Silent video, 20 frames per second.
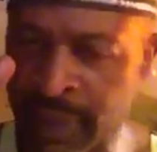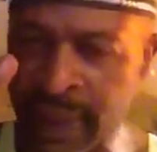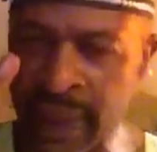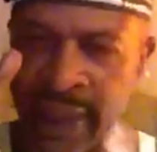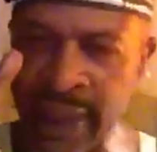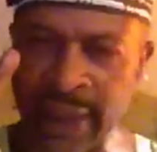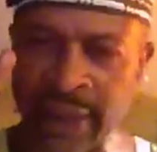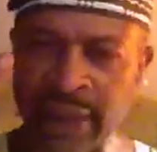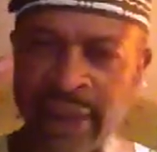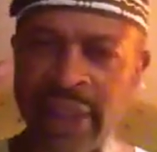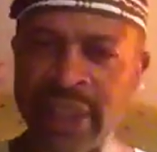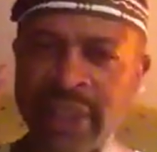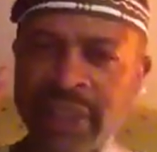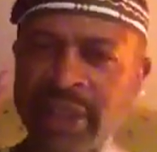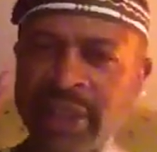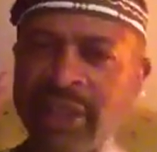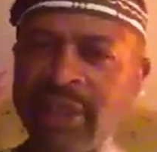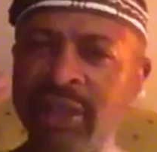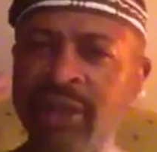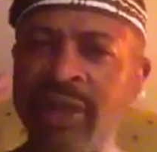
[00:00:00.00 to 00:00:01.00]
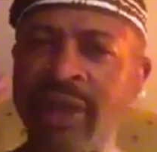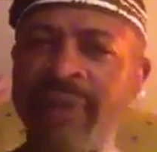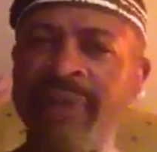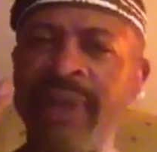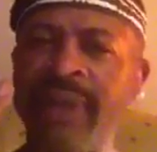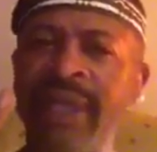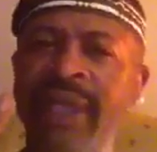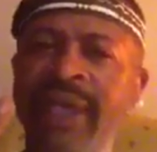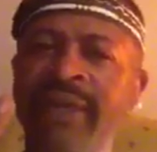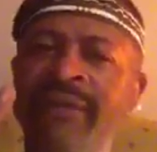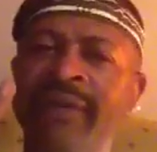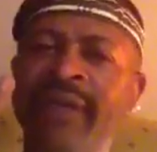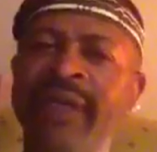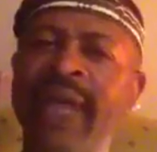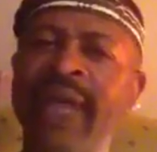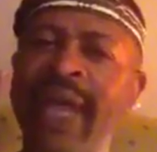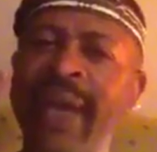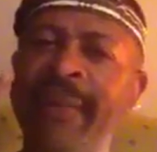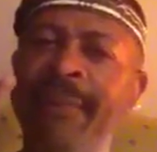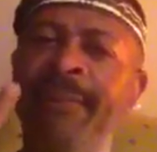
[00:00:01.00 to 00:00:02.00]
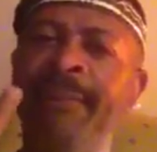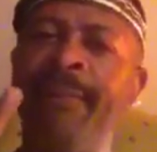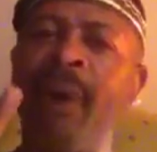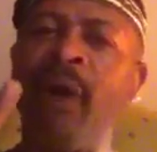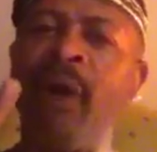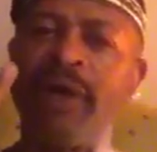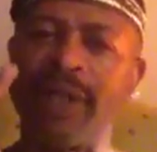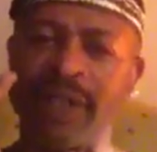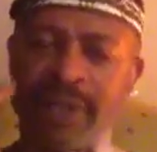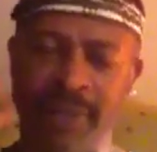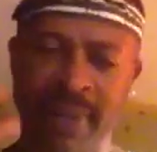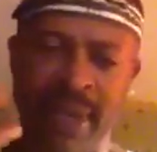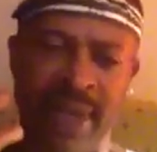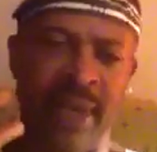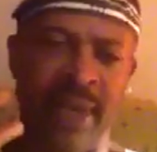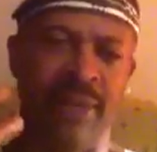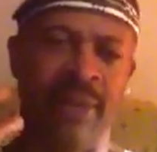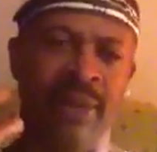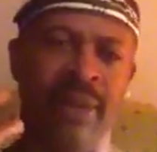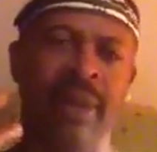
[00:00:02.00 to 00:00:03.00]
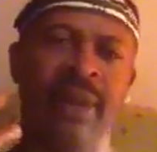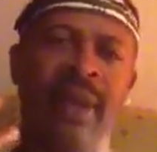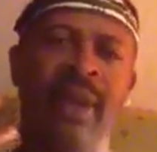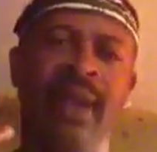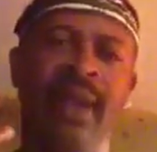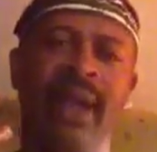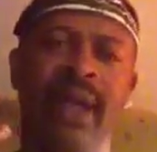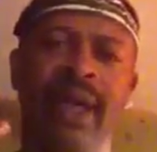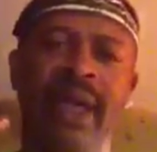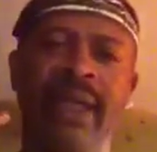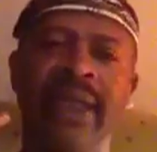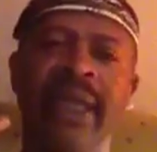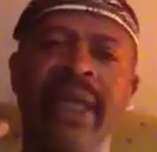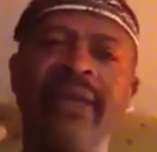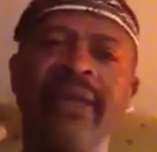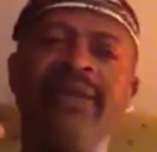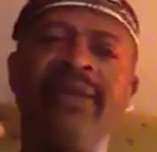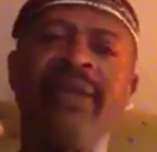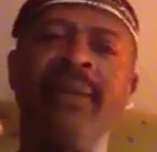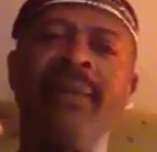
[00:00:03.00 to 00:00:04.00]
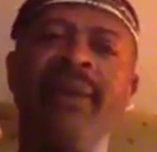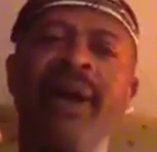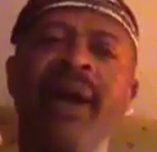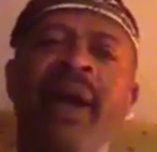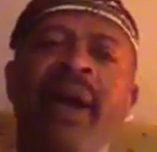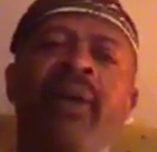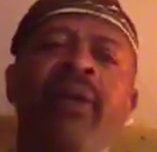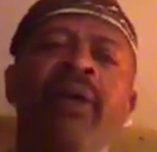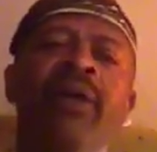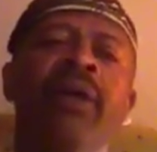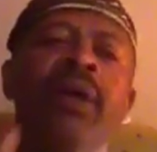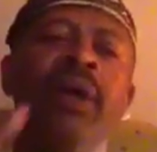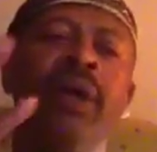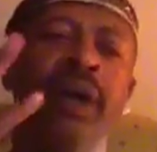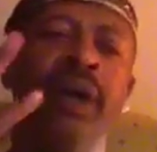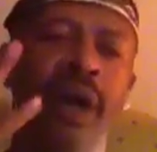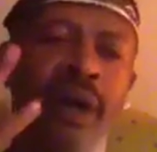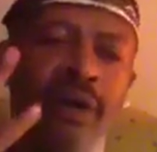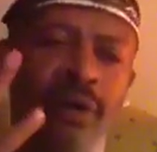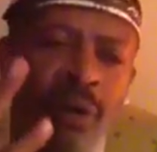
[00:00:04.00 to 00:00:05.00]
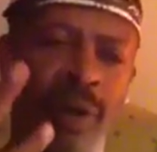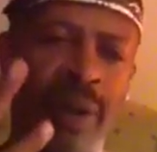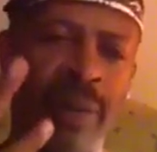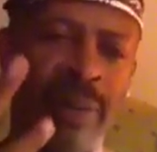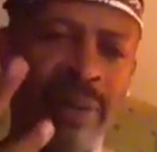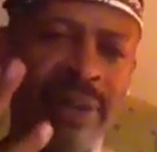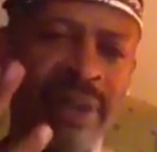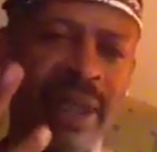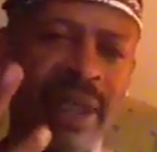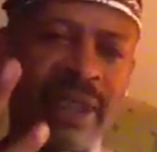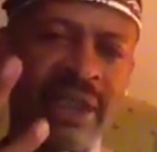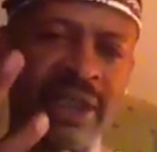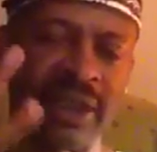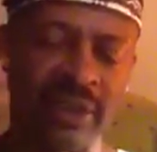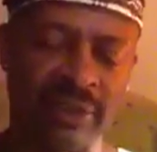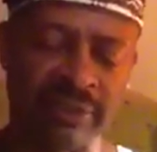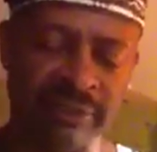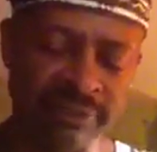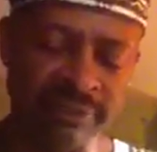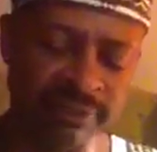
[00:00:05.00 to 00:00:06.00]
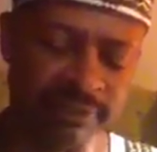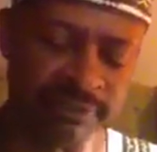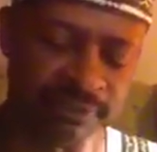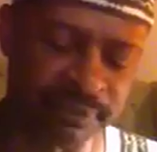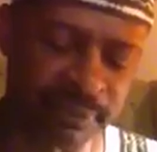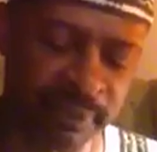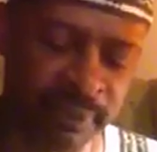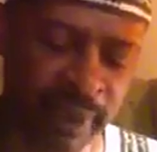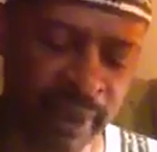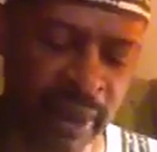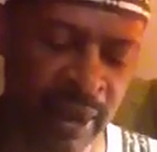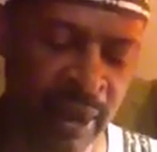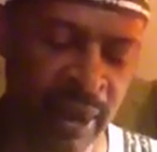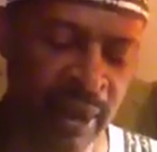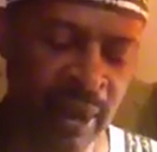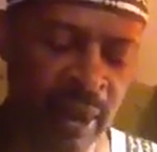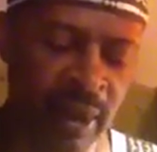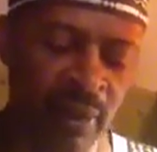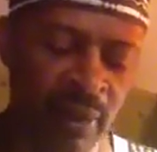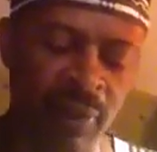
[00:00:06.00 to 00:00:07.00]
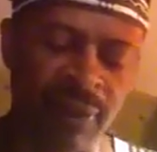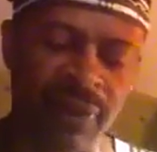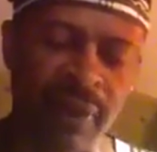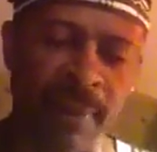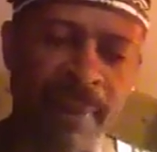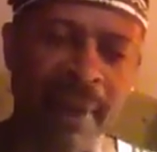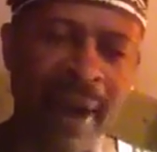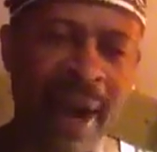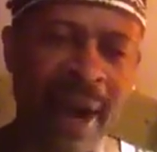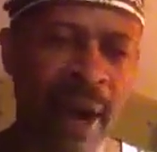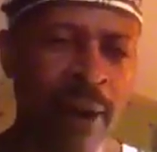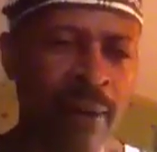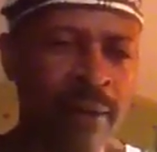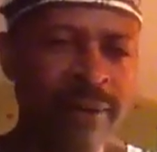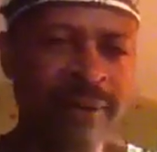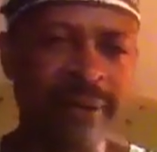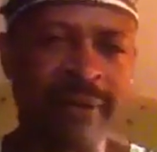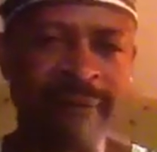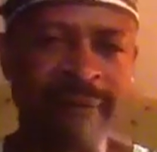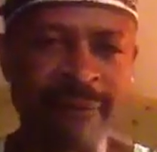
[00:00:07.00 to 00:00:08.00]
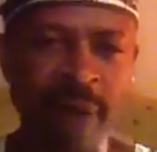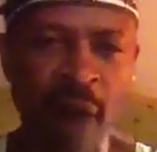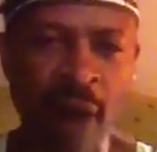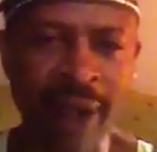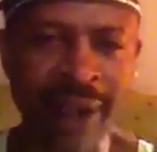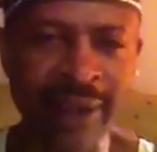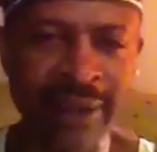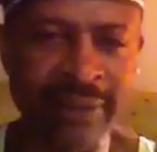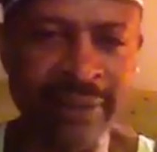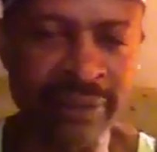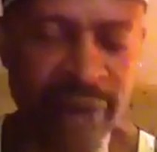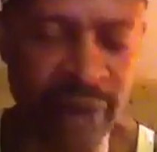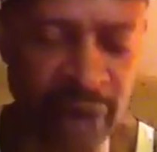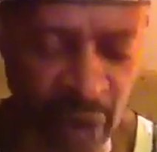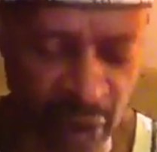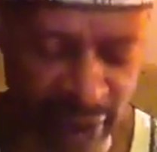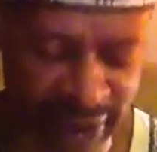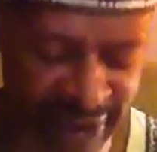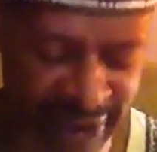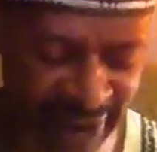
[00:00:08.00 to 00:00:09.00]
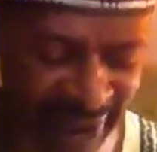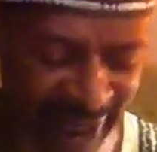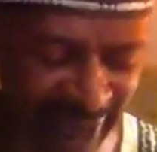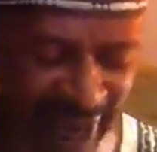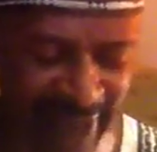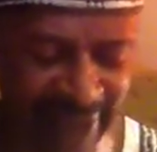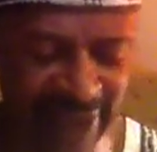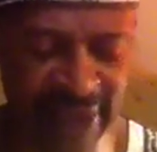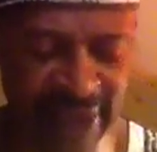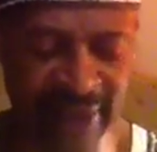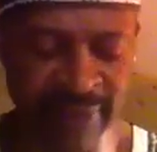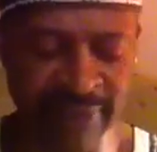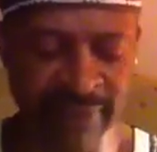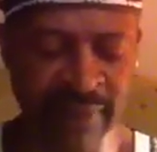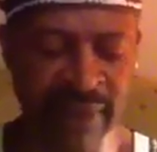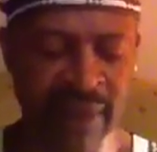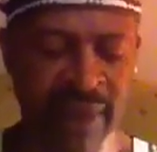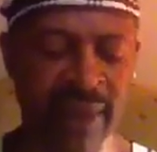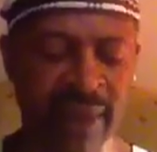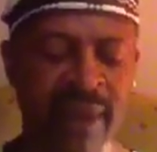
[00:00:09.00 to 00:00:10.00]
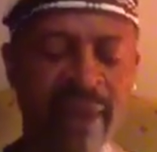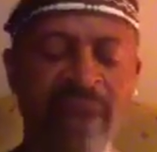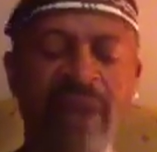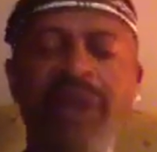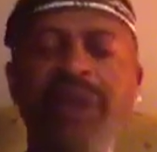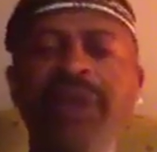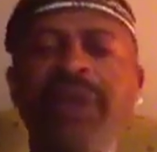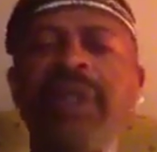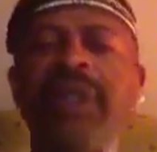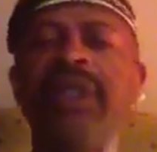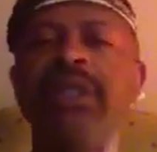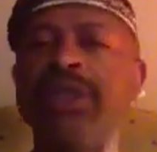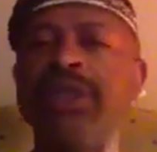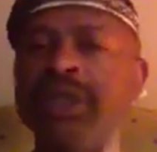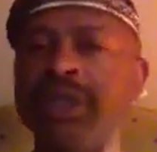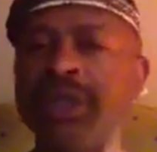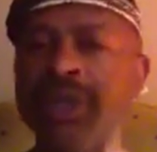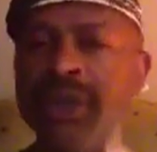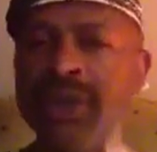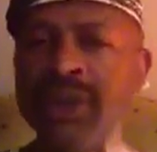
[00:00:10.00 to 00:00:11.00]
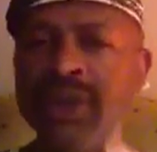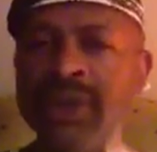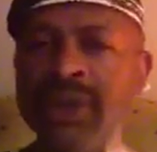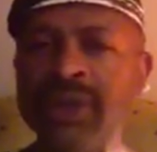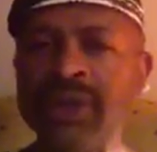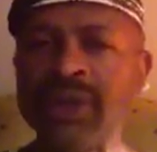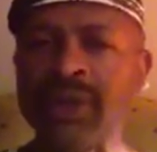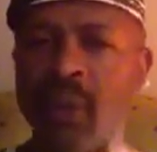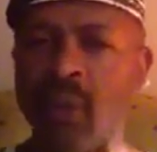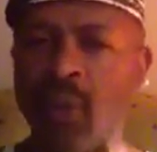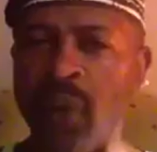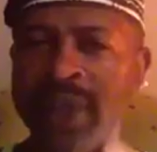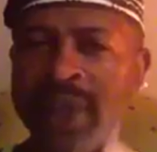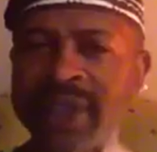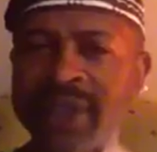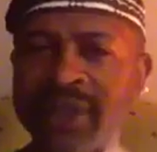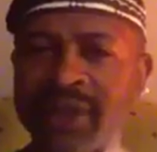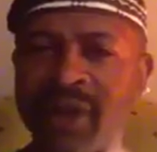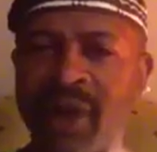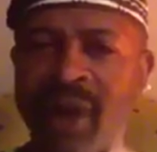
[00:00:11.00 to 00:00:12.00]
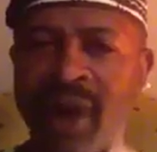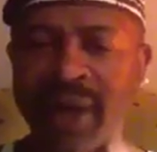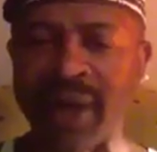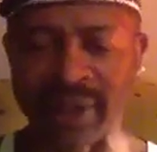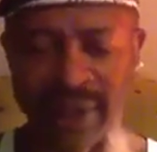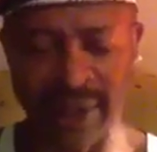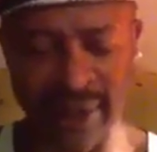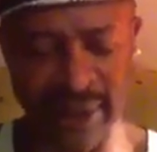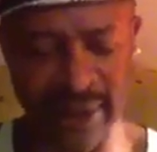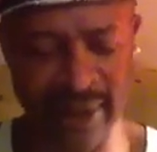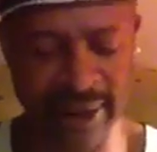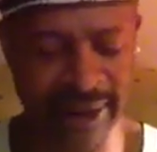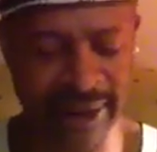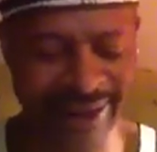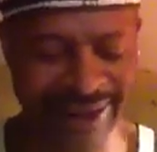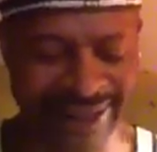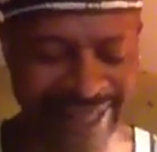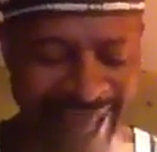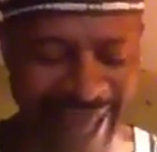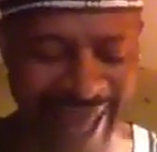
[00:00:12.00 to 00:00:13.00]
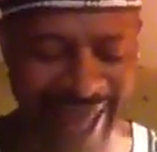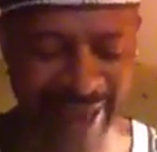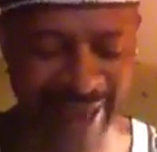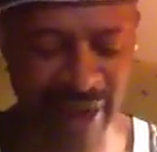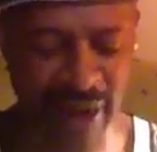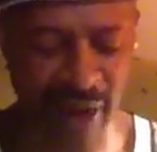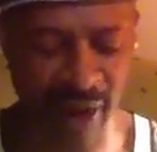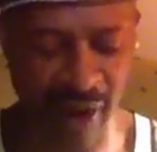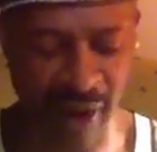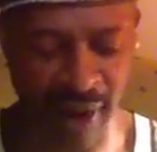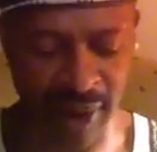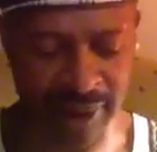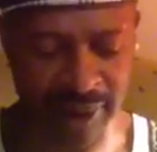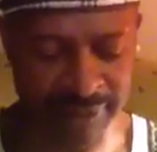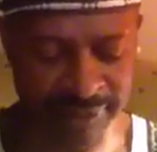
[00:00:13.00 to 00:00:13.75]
In addition, you have been given a bonus power, and that is the power of reproduction. With the powers of thought, choice, and action, you can choose which thought to act on.